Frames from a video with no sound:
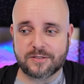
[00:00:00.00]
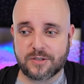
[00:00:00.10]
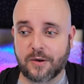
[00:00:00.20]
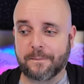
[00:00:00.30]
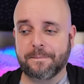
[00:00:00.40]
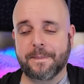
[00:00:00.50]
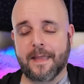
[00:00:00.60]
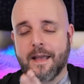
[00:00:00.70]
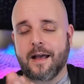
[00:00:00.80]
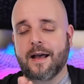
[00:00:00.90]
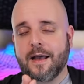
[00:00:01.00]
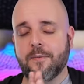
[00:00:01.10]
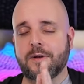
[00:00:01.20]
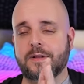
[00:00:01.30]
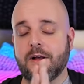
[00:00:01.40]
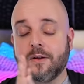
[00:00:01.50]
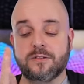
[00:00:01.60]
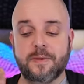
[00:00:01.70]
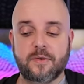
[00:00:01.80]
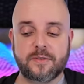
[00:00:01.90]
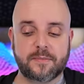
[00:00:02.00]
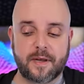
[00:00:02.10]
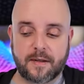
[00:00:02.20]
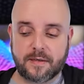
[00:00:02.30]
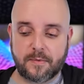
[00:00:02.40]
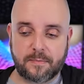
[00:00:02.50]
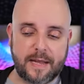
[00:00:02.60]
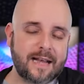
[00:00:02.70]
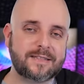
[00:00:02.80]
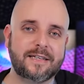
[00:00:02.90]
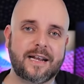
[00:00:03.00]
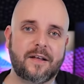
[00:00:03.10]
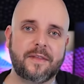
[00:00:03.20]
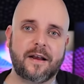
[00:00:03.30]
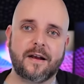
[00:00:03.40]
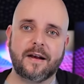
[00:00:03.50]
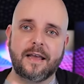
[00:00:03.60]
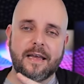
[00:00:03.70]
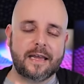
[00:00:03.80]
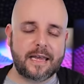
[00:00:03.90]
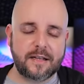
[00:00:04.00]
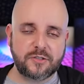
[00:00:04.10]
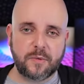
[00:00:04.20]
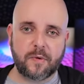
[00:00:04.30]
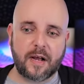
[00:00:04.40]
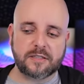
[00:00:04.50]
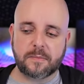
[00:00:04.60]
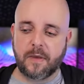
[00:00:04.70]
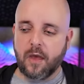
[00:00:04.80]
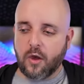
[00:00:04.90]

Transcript: So I will also be doing some content with Blaston down there. He is super awesome.